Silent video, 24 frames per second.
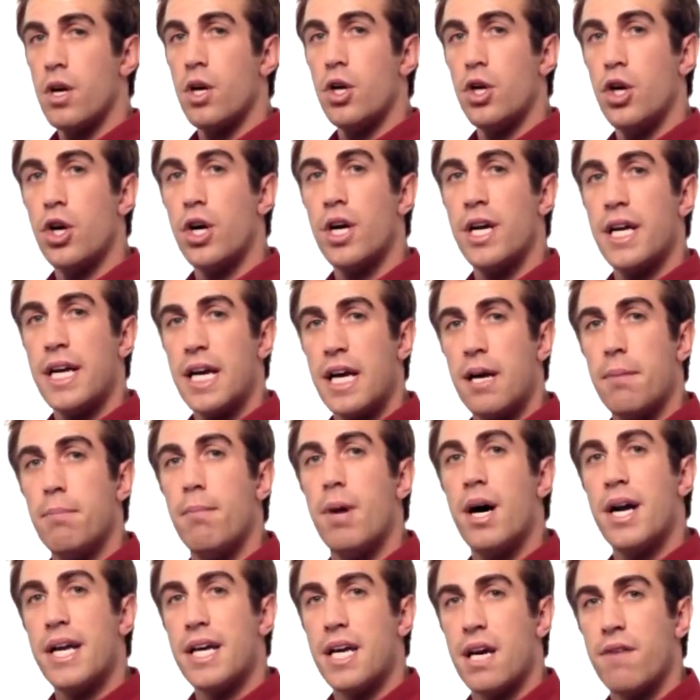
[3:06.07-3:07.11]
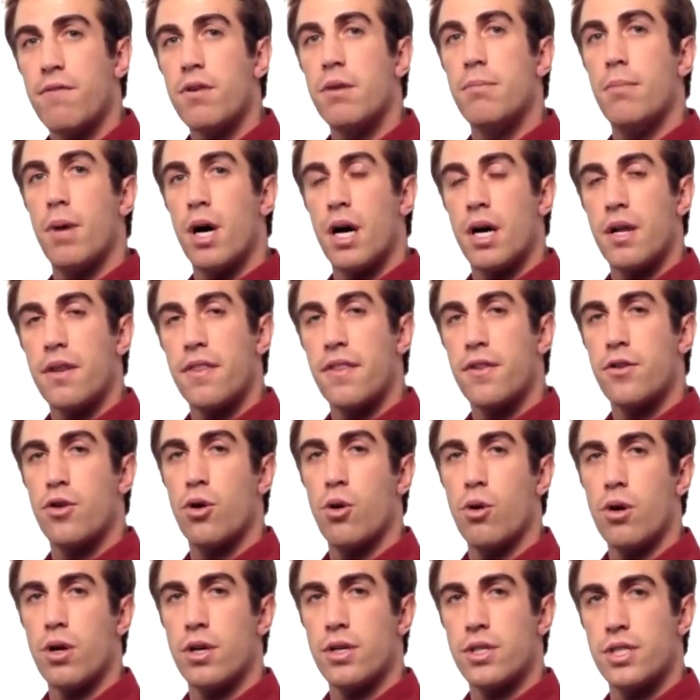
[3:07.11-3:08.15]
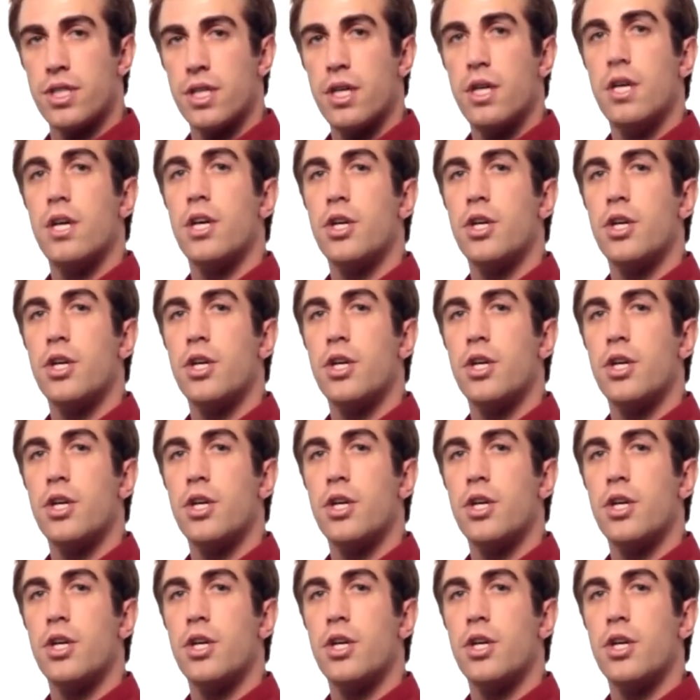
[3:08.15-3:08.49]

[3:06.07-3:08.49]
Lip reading: you're going to get money every month towards